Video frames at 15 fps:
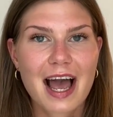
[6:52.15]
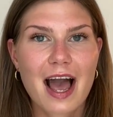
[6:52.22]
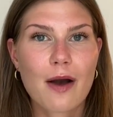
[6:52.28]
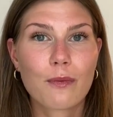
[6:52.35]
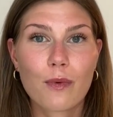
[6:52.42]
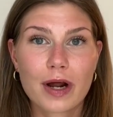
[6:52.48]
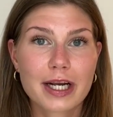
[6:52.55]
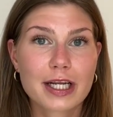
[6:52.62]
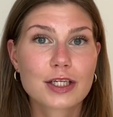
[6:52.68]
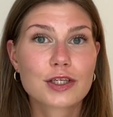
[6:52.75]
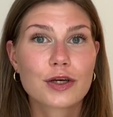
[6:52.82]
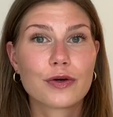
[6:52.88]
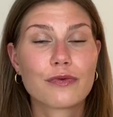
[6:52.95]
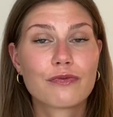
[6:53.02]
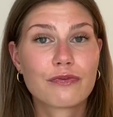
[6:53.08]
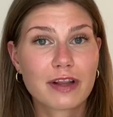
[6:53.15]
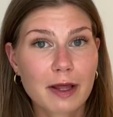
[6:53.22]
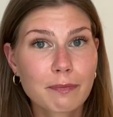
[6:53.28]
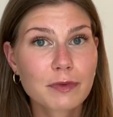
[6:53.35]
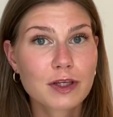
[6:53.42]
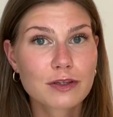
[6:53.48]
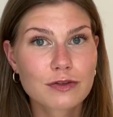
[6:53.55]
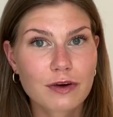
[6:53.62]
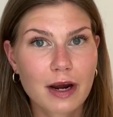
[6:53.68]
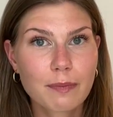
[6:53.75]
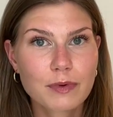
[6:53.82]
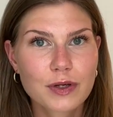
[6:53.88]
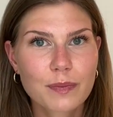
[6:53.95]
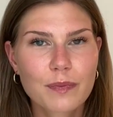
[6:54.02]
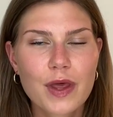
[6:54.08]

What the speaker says: and wanting to flip the script,